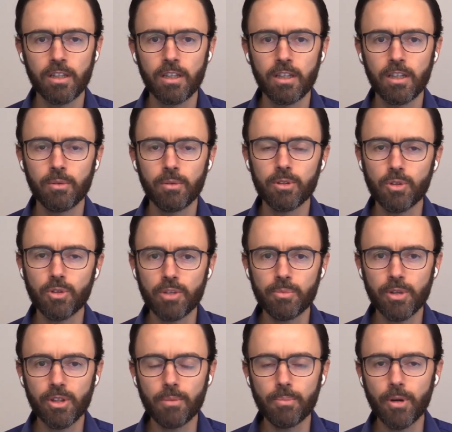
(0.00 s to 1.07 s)
Well, joining me
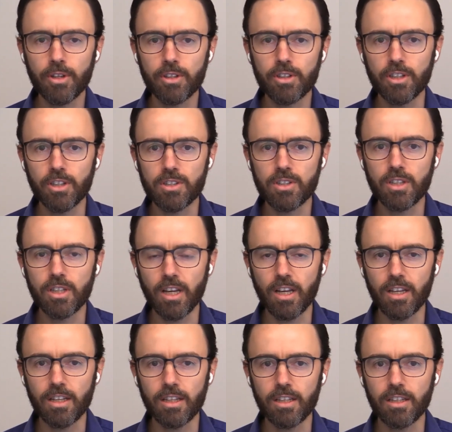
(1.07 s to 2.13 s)
on the podcast today